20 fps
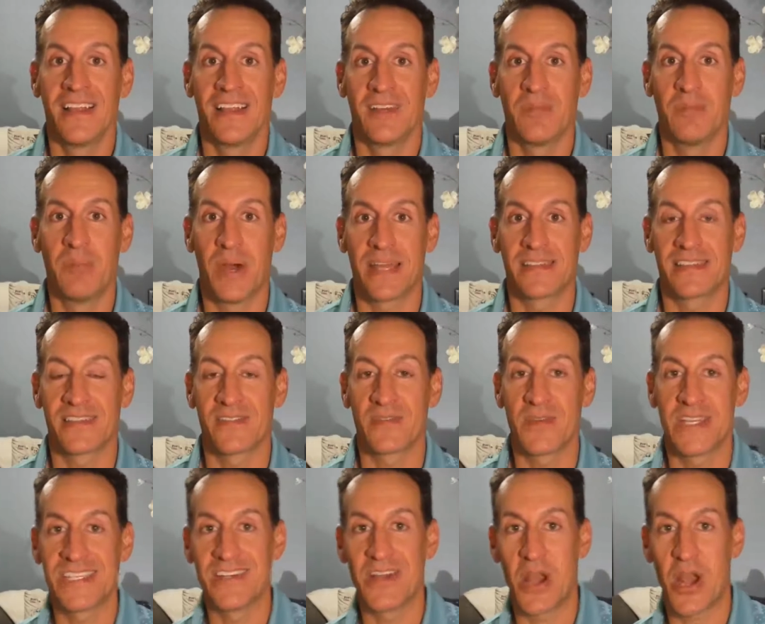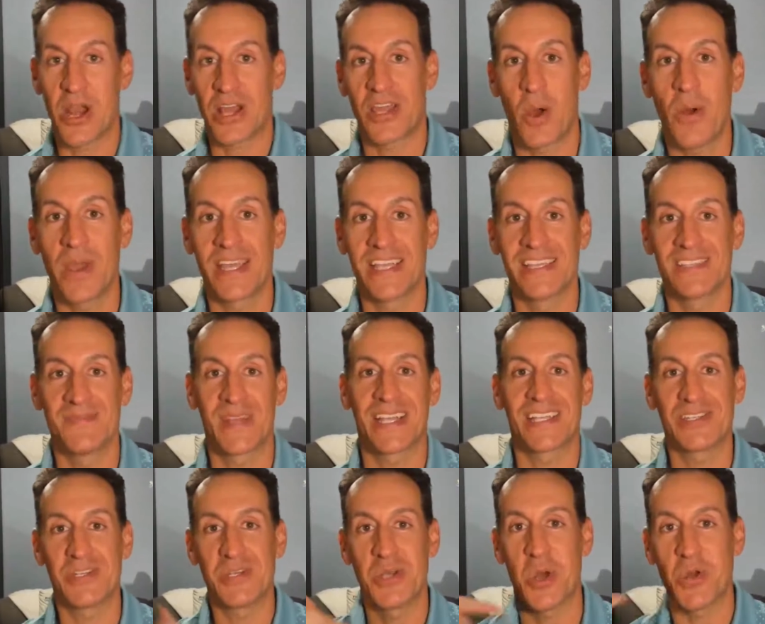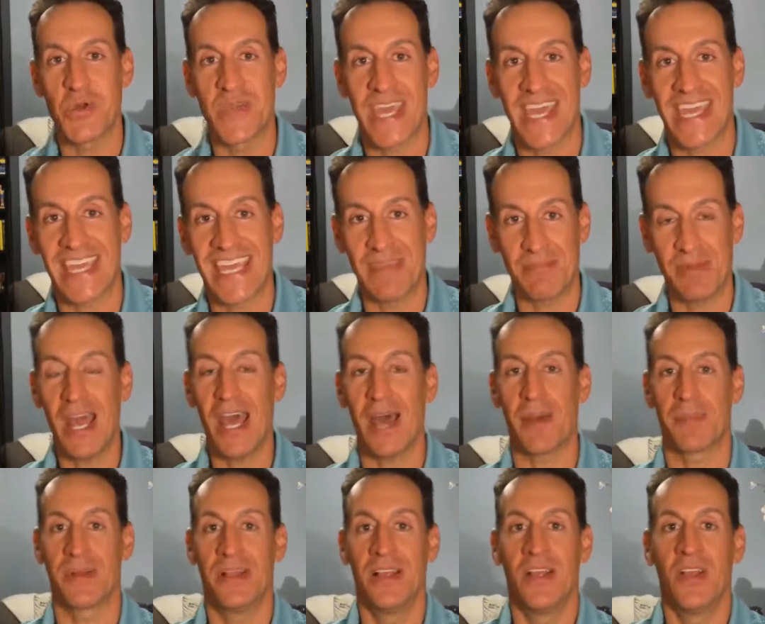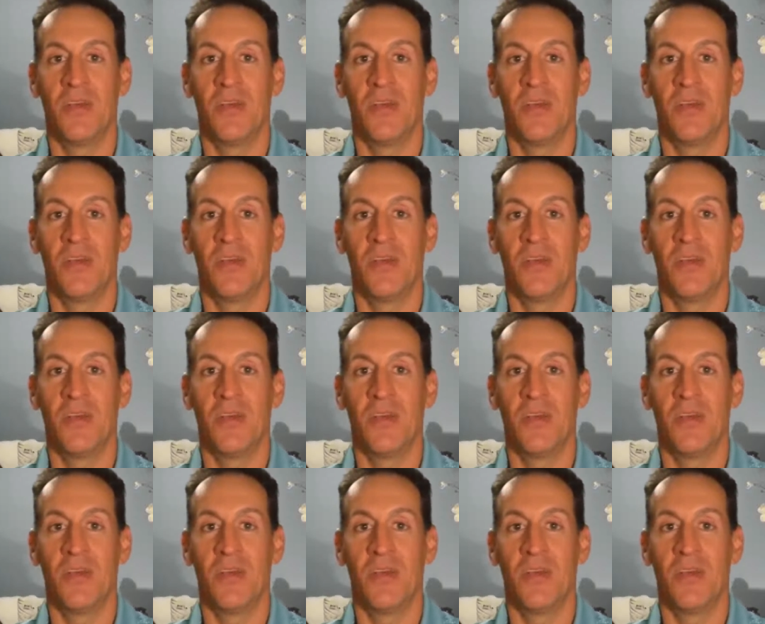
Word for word: but the reason you're not going is because you know you can't keep it up.